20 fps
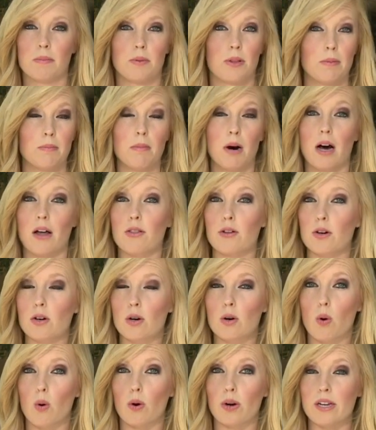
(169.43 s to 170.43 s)
the mother
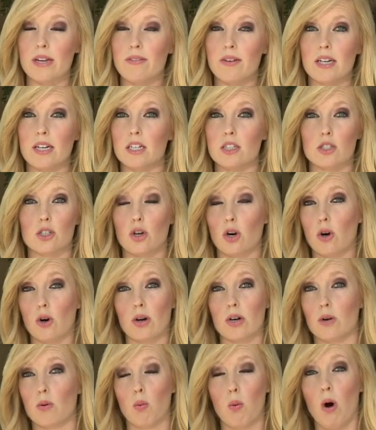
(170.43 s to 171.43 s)
or even his
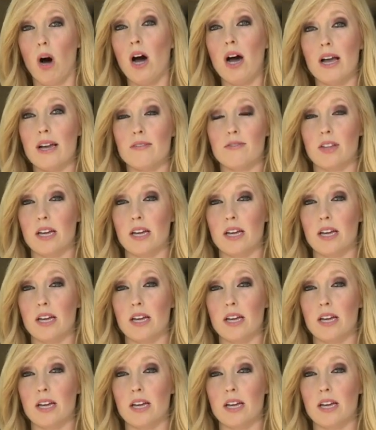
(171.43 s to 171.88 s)
current wife.